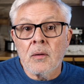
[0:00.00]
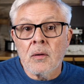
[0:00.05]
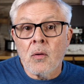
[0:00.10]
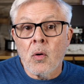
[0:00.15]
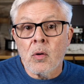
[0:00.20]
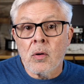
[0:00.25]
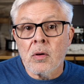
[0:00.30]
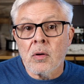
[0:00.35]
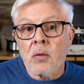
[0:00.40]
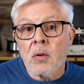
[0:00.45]

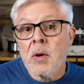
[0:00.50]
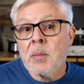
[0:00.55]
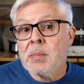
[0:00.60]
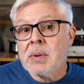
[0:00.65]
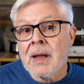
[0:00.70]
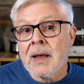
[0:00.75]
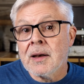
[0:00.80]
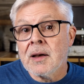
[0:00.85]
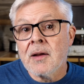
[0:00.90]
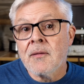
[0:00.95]
cochlear
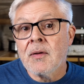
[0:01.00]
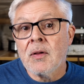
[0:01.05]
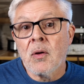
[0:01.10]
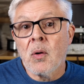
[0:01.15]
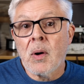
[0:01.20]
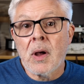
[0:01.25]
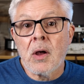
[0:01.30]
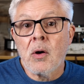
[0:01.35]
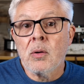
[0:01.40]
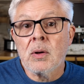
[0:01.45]
implant, even
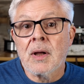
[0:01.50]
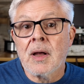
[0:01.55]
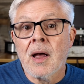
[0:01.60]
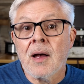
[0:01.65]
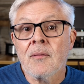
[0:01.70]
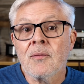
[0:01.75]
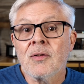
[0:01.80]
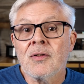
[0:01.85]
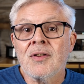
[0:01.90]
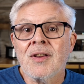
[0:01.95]
though I only
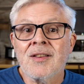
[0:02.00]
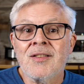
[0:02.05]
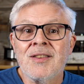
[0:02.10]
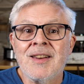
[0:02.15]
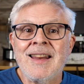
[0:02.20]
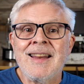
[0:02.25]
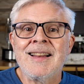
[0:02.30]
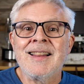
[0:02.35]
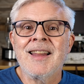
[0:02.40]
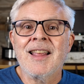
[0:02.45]
have
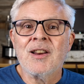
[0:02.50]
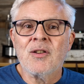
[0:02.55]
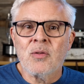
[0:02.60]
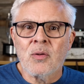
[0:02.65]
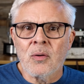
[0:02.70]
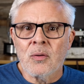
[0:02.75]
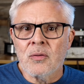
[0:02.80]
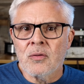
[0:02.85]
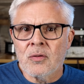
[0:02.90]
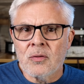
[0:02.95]
16
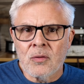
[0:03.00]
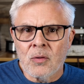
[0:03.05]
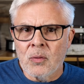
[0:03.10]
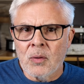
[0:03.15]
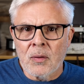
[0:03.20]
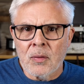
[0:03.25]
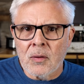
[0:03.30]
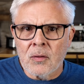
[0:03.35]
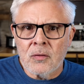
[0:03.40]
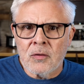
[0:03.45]
electrodes
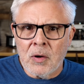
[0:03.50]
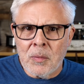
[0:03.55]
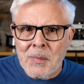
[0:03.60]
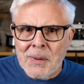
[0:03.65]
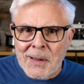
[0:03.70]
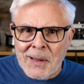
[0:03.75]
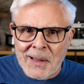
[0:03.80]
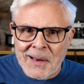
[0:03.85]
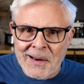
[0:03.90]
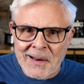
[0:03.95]
doing the
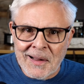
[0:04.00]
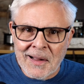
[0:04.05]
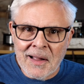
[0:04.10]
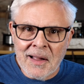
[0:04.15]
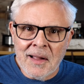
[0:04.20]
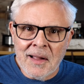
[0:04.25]
stimulating.